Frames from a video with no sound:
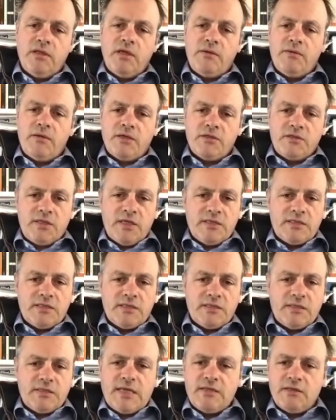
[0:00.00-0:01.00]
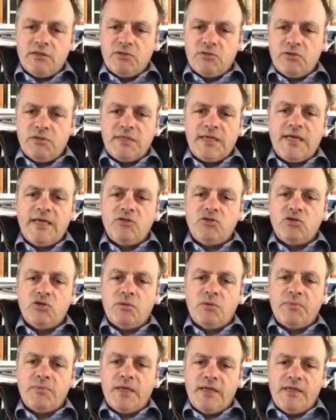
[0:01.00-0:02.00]
as their standards of day
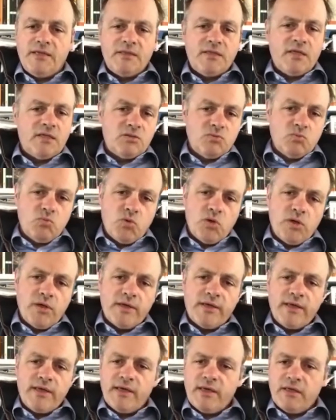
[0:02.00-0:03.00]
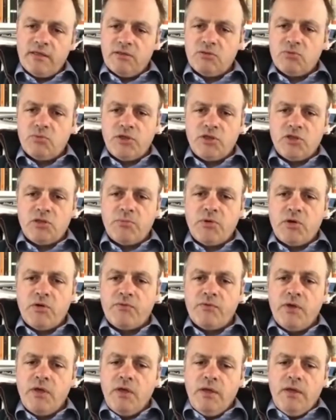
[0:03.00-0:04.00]
job and it doesn't work, it can switch them off.